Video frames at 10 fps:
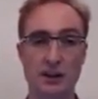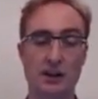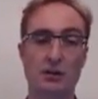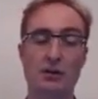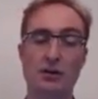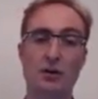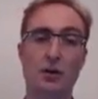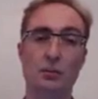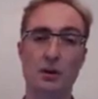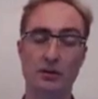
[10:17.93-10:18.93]
through the
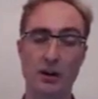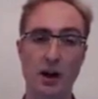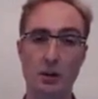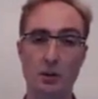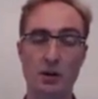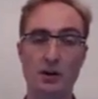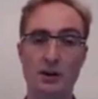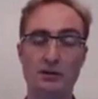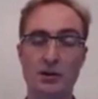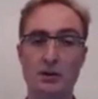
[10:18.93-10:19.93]
corporate firewall, and
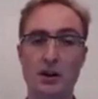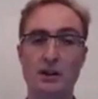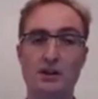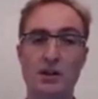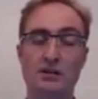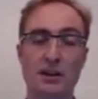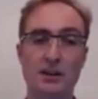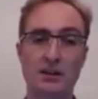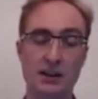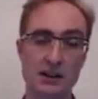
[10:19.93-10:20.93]
if you try and surf other
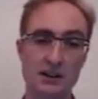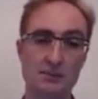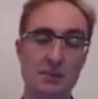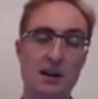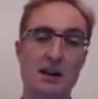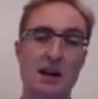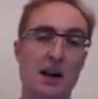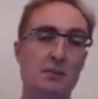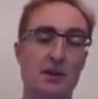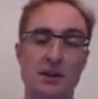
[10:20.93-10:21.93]
things,
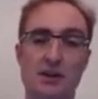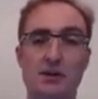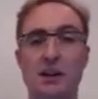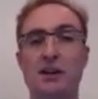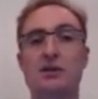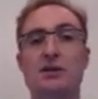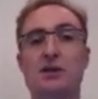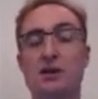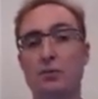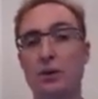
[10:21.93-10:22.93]
then those connections
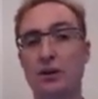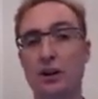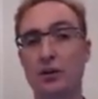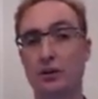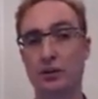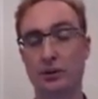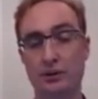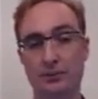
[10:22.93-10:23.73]
just won't go through.